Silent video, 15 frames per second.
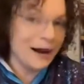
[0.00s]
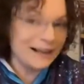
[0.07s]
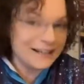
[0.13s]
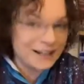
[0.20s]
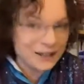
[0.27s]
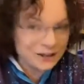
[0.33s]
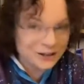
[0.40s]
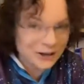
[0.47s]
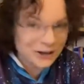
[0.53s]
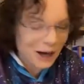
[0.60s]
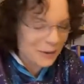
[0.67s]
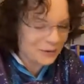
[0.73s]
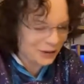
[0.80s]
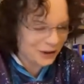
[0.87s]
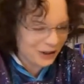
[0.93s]
just
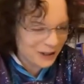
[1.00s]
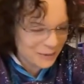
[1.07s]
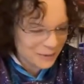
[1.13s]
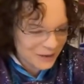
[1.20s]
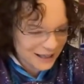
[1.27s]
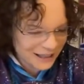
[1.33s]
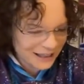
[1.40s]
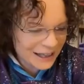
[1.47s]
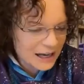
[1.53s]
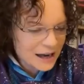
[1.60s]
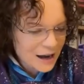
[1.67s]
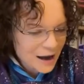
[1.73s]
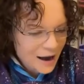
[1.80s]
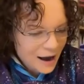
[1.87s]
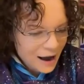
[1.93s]
shapes
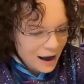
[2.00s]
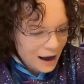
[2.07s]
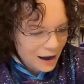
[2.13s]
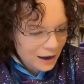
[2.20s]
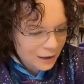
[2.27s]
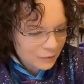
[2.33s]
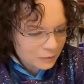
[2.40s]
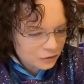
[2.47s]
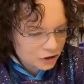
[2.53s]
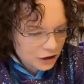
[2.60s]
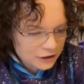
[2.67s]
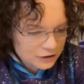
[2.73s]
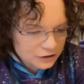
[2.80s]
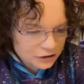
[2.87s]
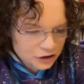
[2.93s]
that are in
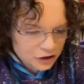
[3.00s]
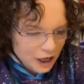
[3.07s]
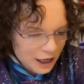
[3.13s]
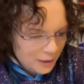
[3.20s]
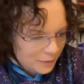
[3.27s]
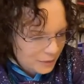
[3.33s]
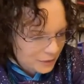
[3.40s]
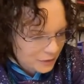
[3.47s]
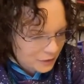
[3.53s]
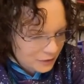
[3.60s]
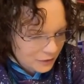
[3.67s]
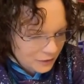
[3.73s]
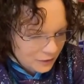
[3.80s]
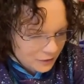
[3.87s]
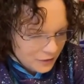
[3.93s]
the sky.